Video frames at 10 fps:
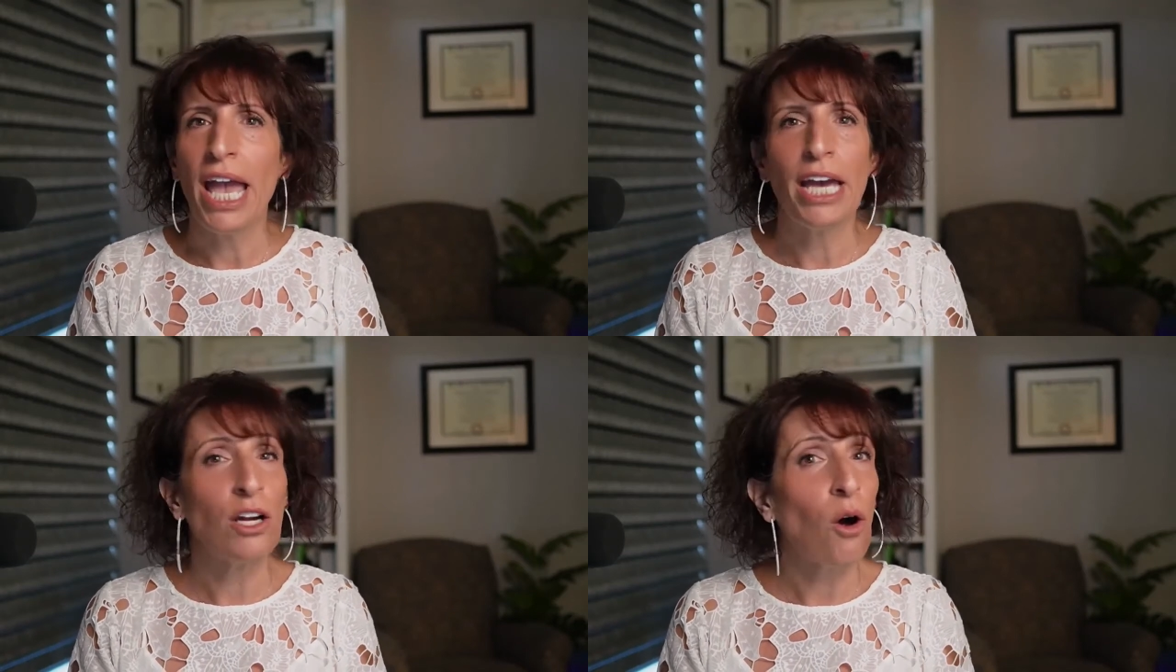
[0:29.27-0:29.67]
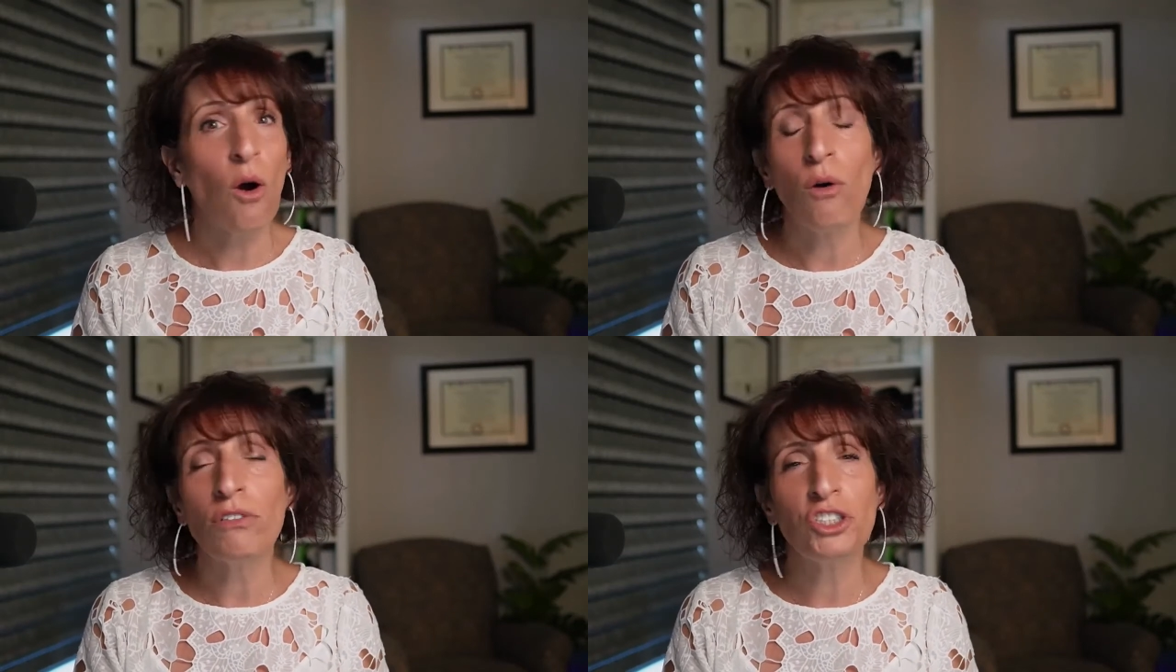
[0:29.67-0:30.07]
and I'll
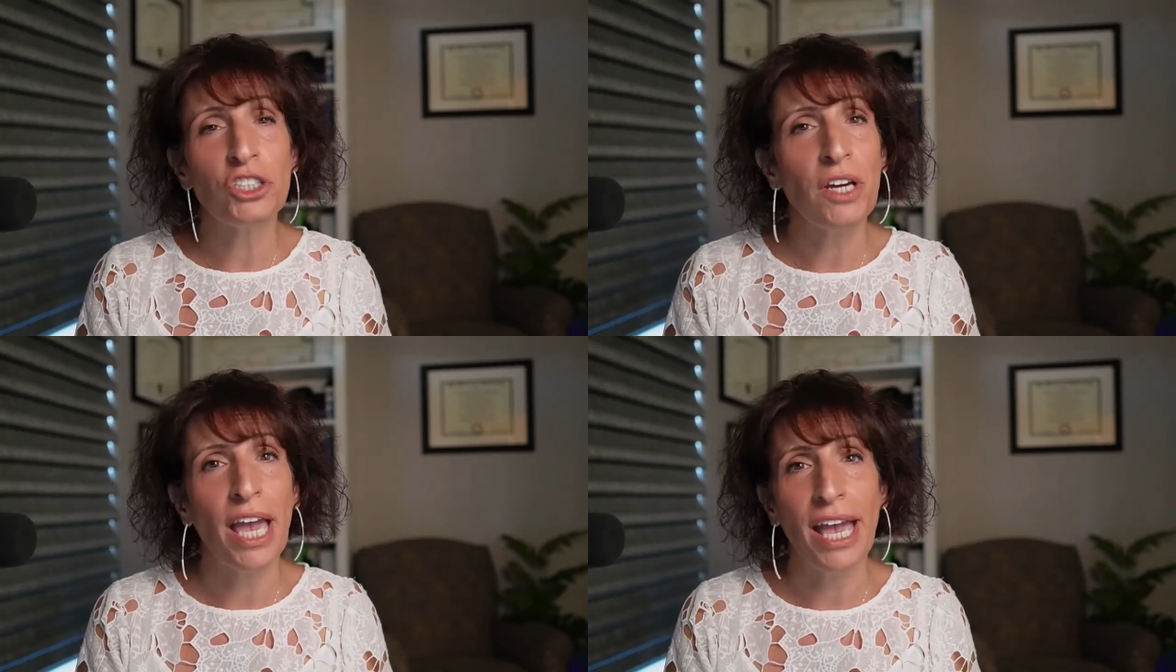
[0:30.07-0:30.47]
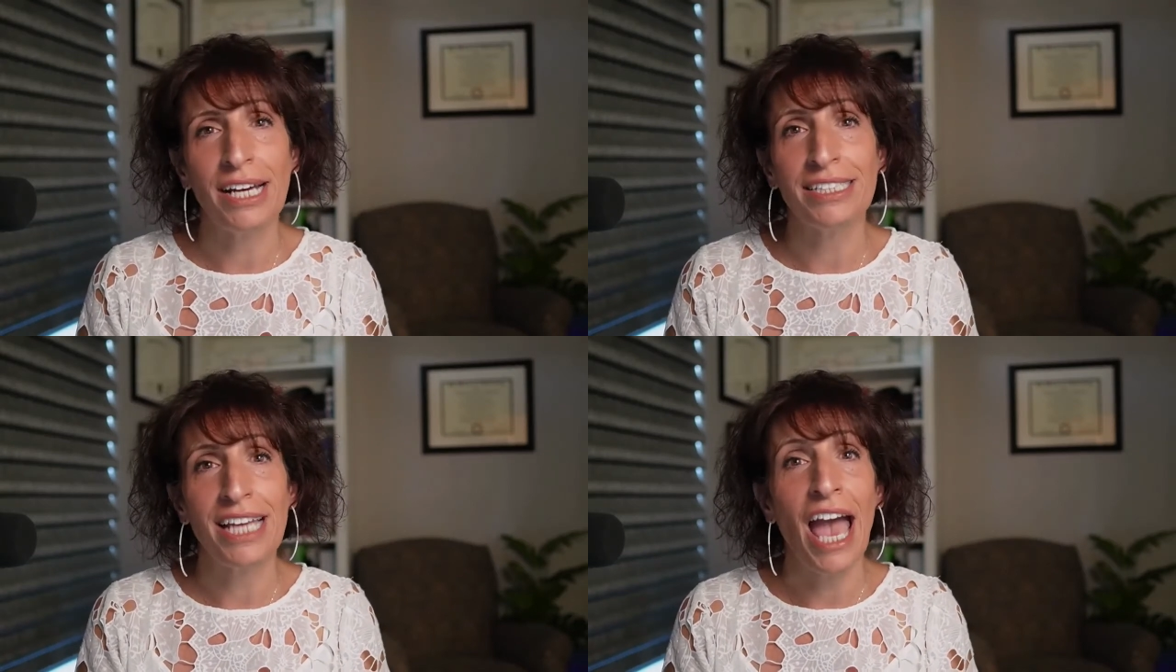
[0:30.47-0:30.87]
hold your
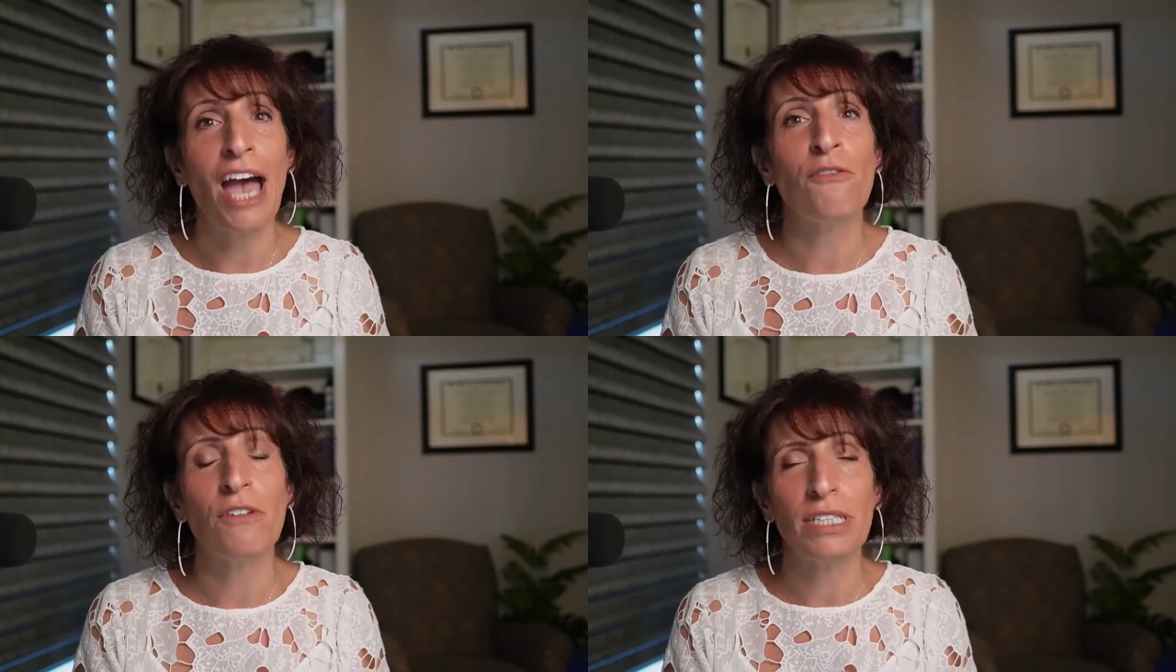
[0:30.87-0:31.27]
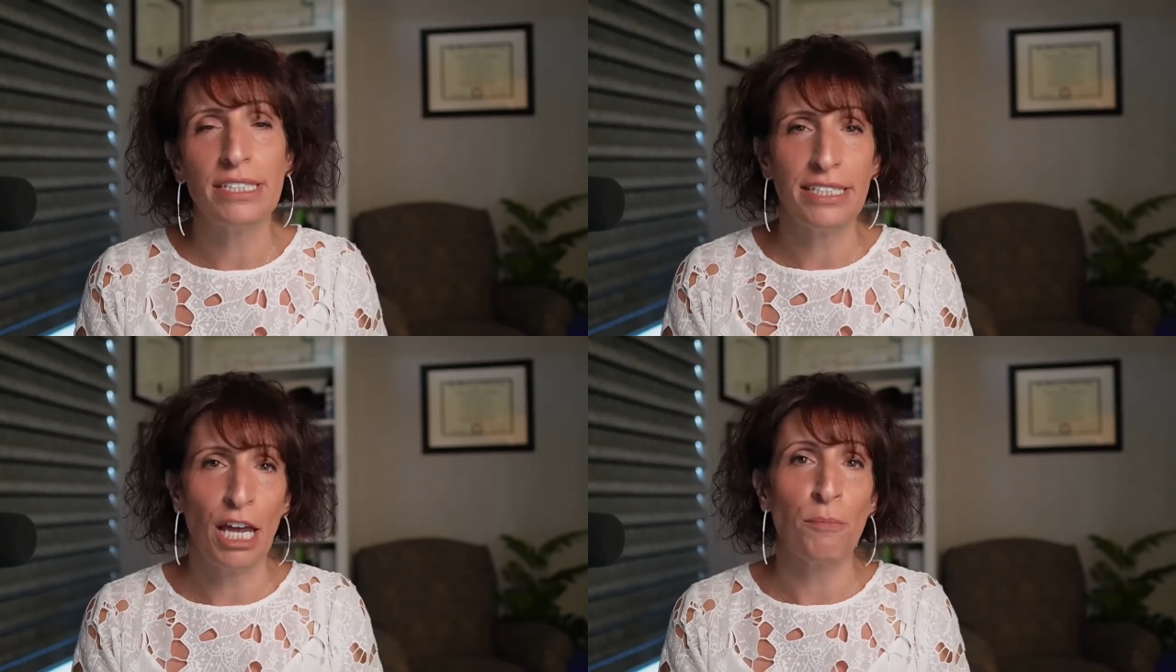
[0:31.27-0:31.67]
hand every
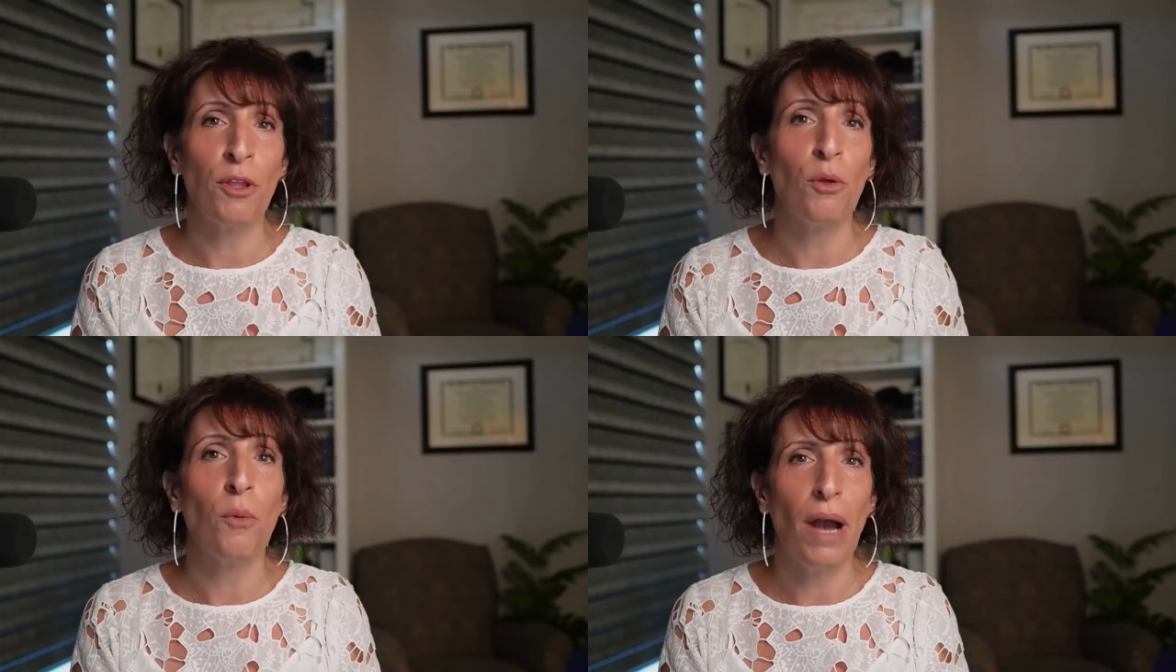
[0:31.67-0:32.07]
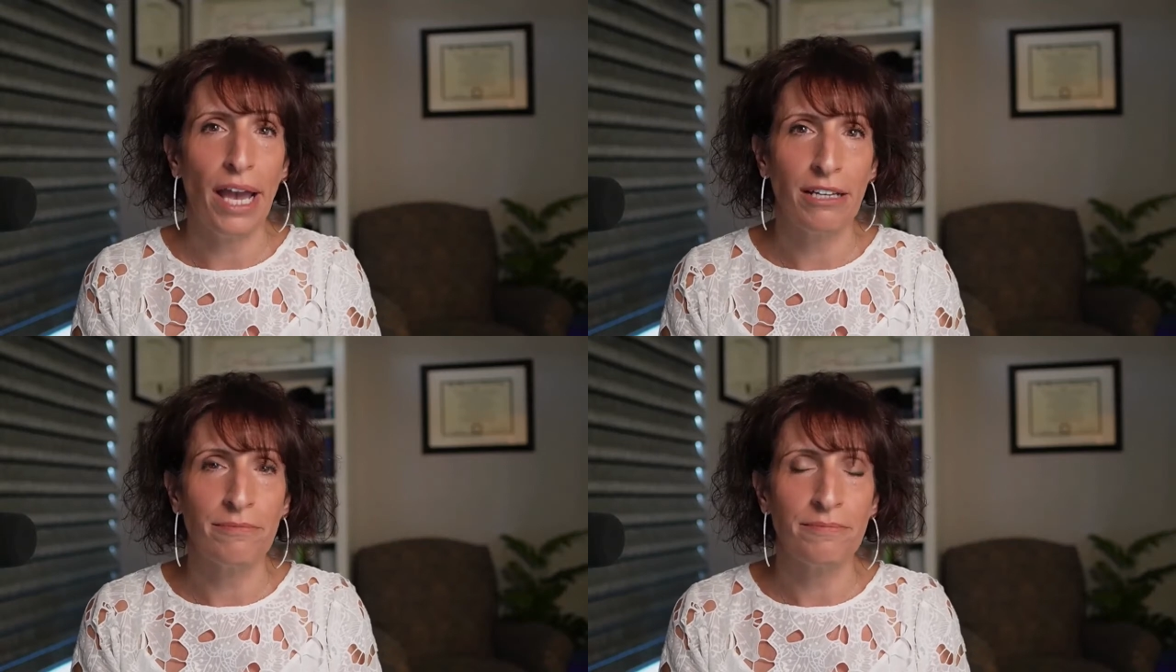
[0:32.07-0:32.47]
step of the way.